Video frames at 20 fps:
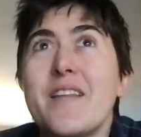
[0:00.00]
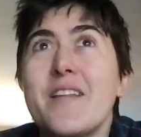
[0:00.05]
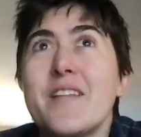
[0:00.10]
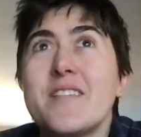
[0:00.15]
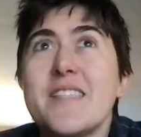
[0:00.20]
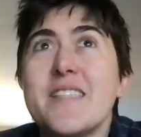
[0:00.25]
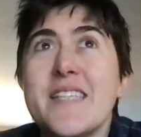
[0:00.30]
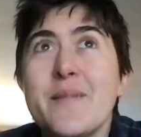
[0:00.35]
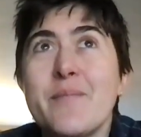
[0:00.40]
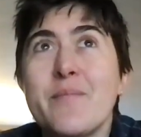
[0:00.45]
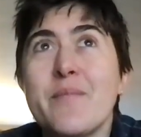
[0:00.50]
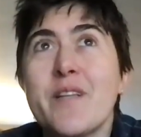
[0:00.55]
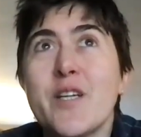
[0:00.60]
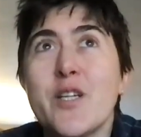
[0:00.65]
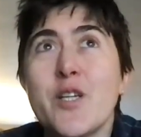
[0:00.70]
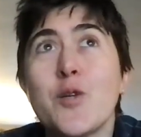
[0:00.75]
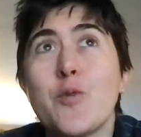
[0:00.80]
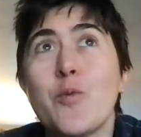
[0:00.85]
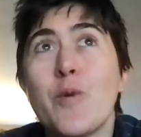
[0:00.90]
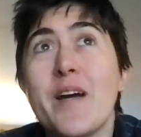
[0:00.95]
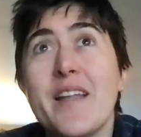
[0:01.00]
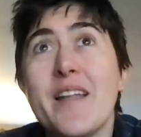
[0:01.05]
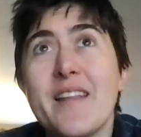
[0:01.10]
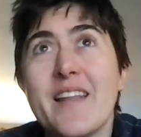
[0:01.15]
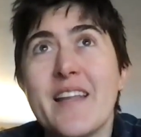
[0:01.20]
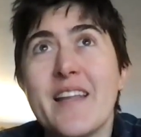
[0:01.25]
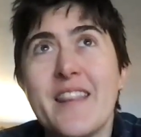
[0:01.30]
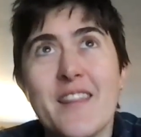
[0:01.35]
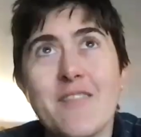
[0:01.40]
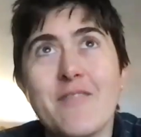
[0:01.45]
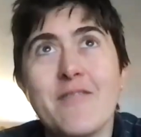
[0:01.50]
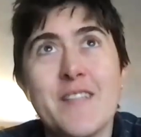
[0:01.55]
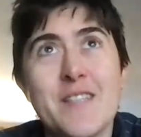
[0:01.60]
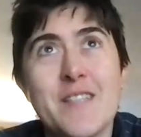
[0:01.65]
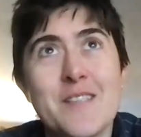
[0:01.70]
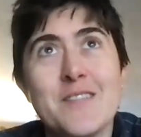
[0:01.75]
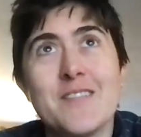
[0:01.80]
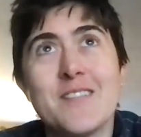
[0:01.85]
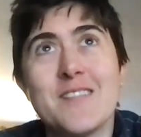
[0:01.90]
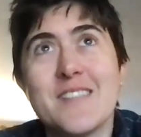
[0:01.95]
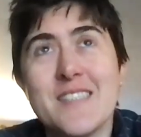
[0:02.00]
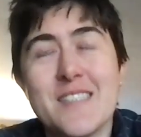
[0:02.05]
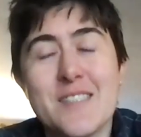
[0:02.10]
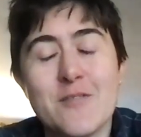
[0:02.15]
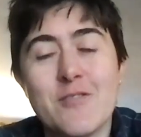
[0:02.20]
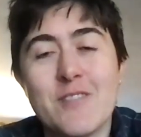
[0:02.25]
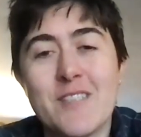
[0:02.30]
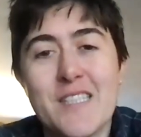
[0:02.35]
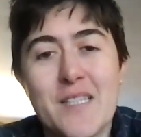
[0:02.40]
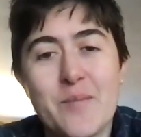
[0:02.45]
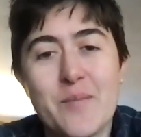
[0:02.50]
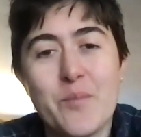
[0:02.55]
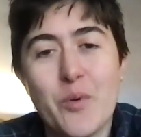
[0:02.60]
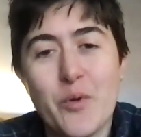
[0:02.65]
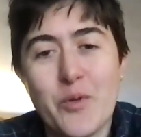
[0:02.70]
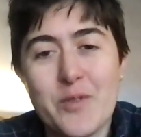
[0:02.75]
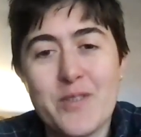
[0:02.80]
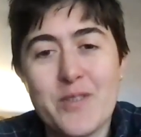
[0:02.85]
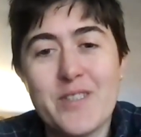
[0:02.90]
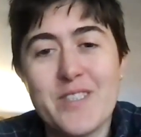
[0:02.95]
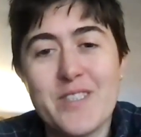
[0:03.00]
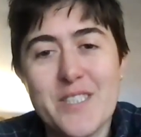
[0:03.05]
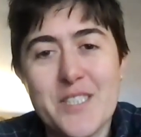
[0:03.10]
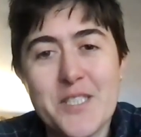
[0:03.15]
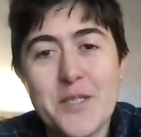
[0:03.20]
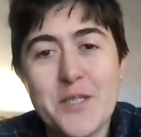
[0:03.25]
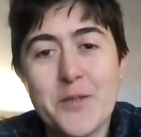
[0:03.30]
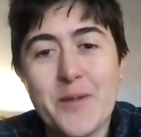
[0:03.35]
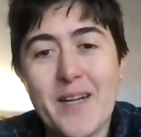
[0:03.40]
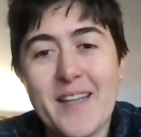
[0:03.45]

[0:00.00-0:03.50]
the team that you're with in the field is really important too.